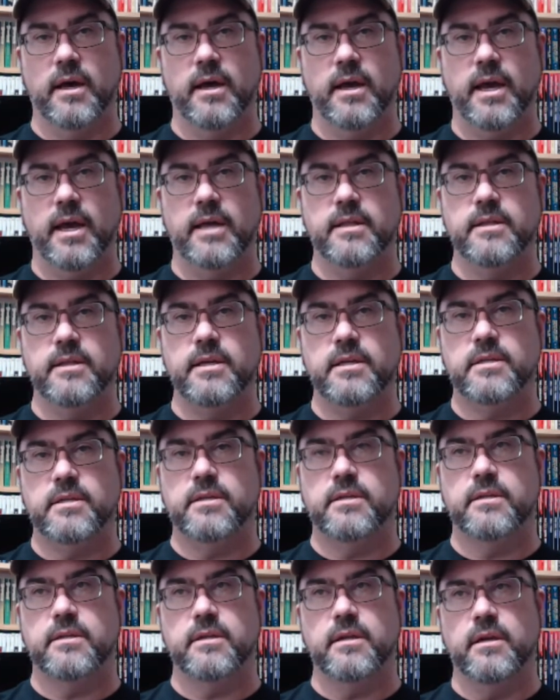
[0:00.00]
at
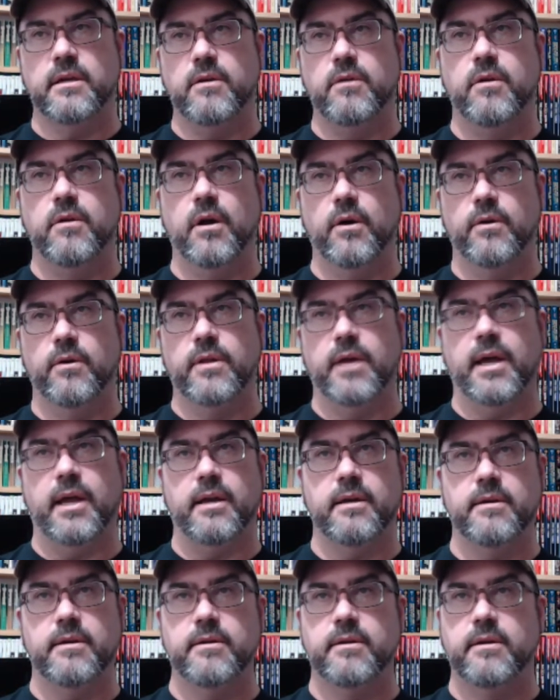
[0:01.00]
least you know that
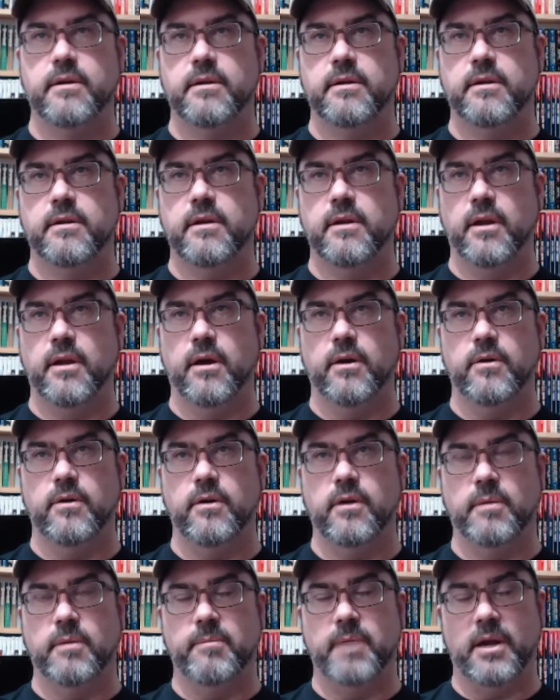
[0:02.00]
you
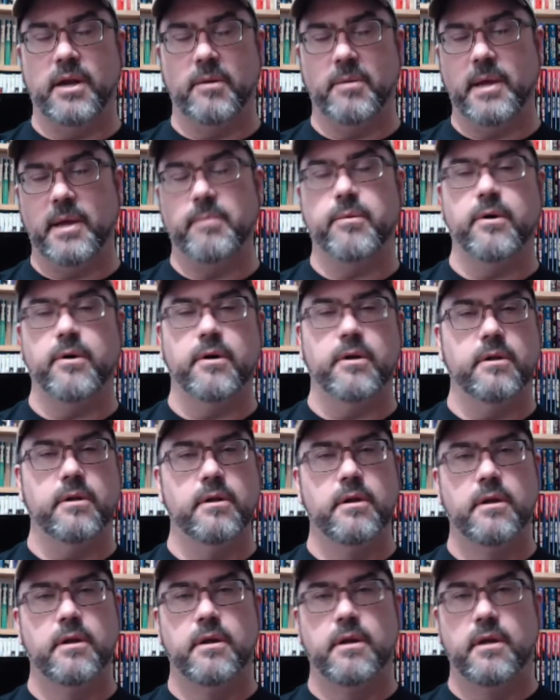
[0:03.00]
can pay your people
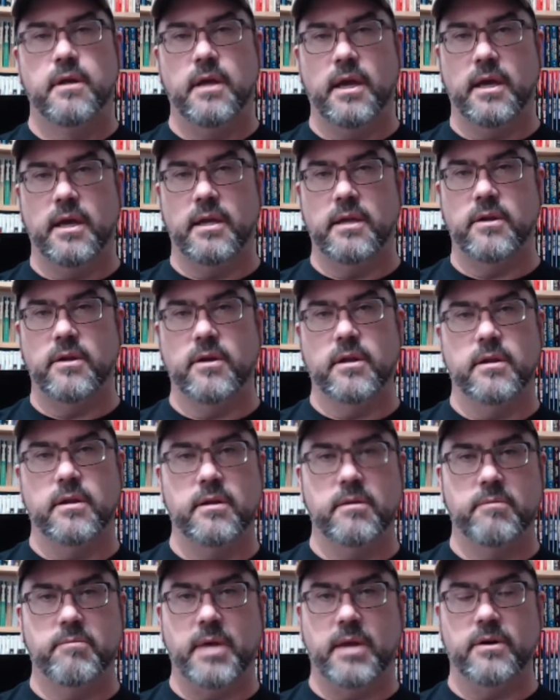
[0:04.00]
and you
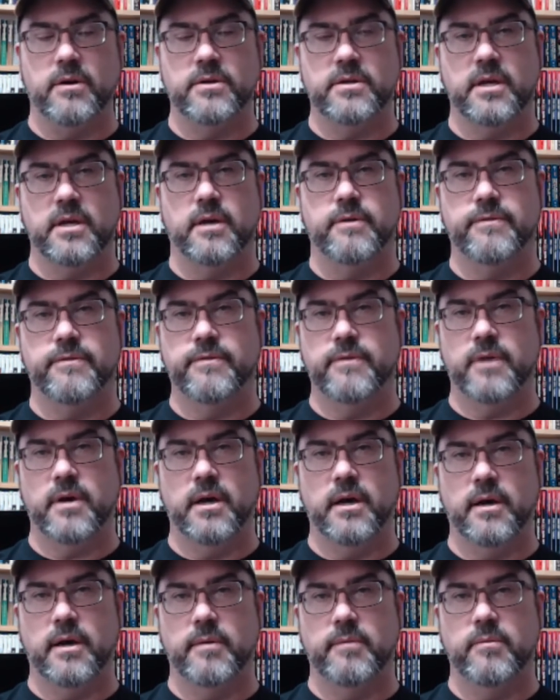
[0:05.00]
can pay yourself
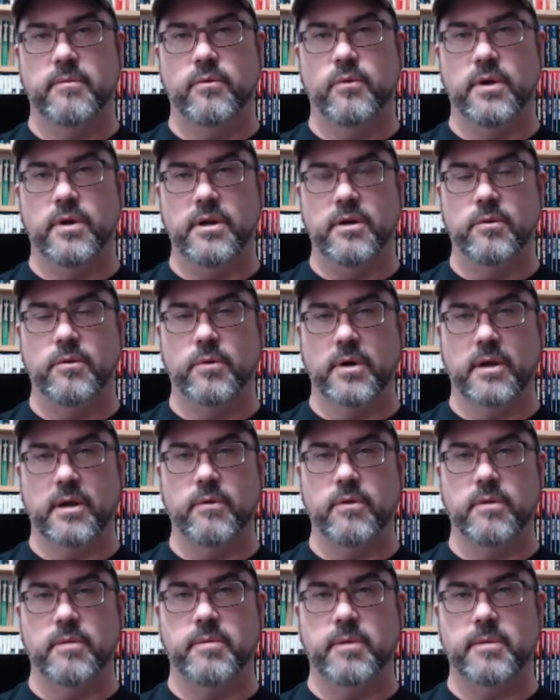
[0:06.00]
when you're working
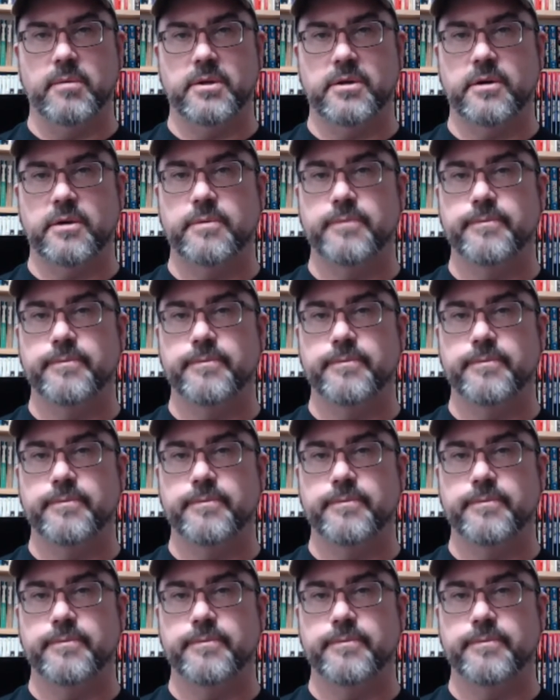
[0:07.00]
with a publisher.